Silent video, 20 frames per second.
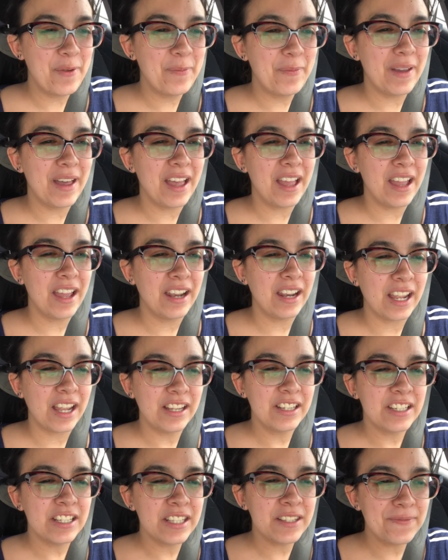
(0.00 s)
but
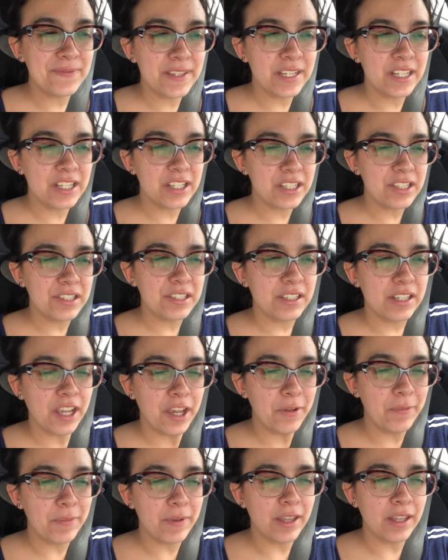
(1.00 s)
I just finished
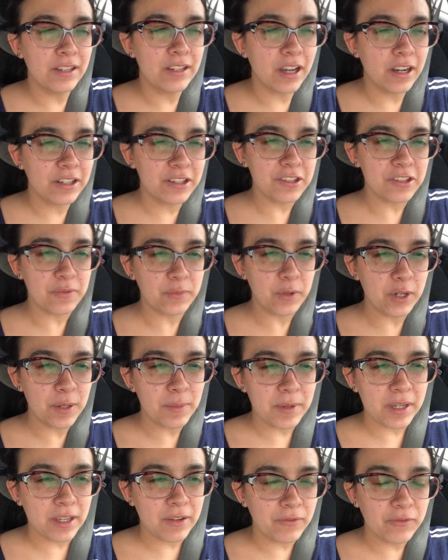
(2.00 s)
up a doctor's
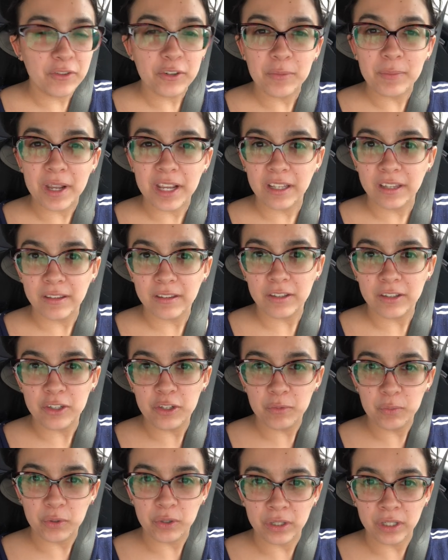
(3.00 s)
appointment for my
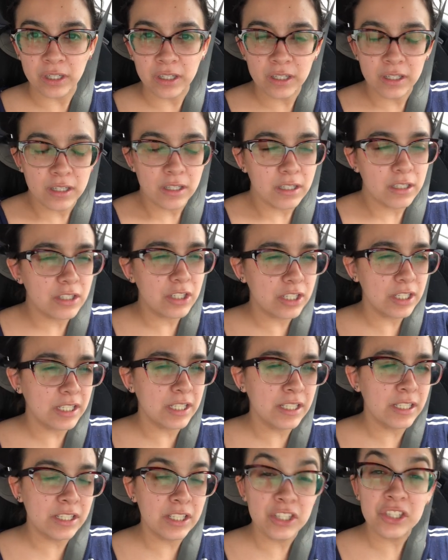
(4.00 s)
newborn.
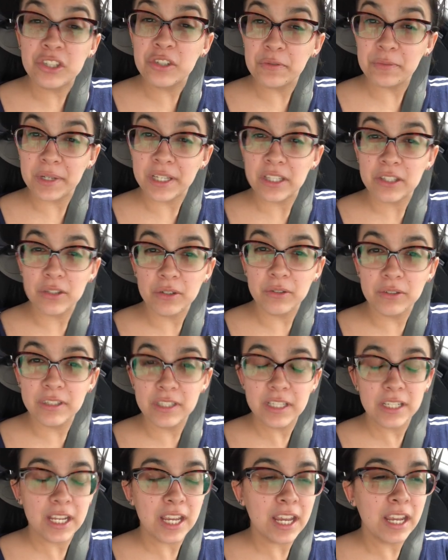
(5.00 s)
She's two months
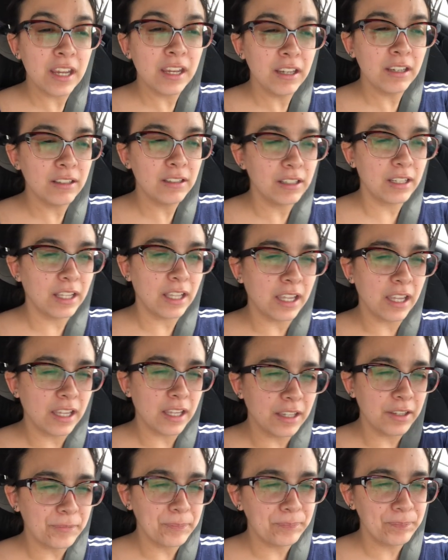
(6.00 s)
old today.
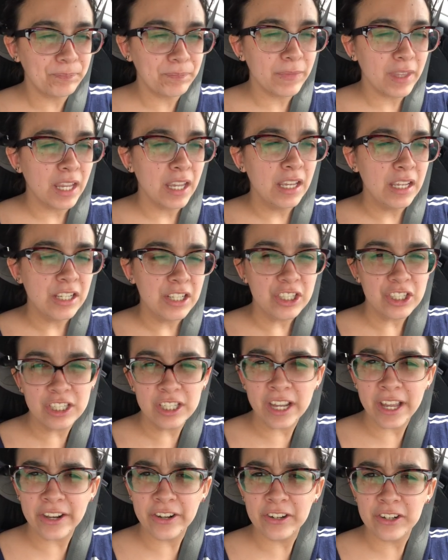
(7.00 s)
Um,
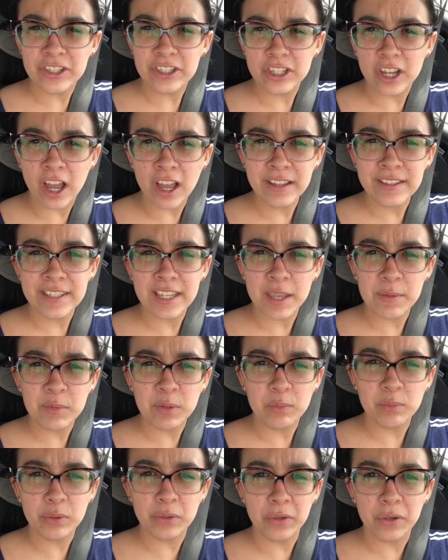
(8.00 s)
she got her shots.
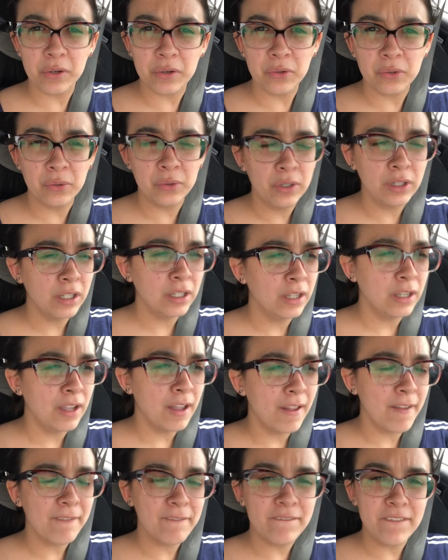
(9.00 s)
I'm a pro
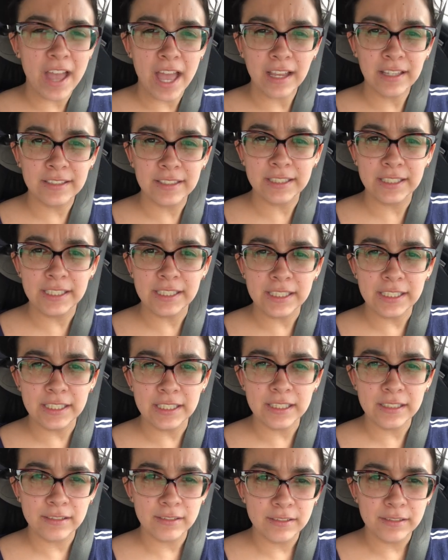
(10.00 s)

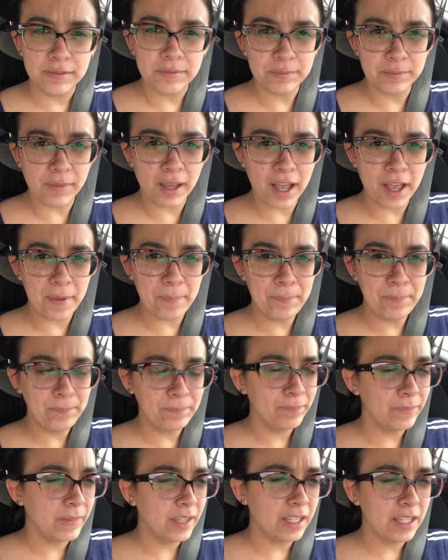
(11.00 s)
vaccine
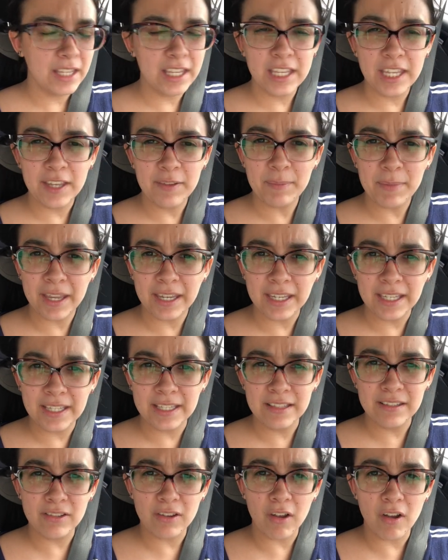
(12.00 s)
mom. Give my
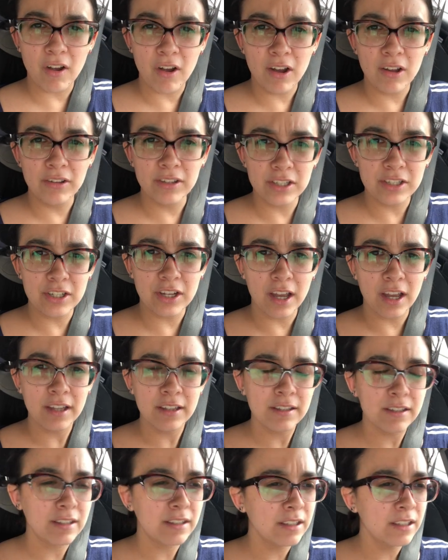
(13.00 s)
kids all the
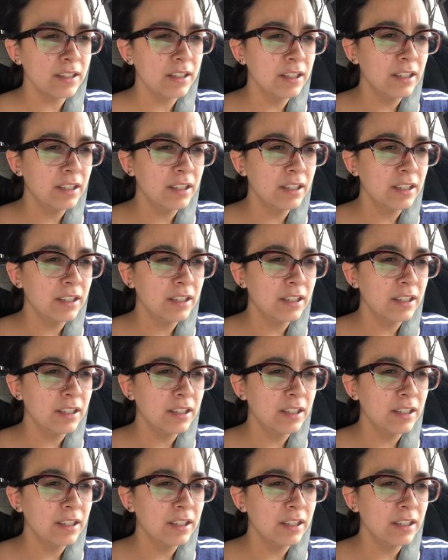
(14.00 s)
shots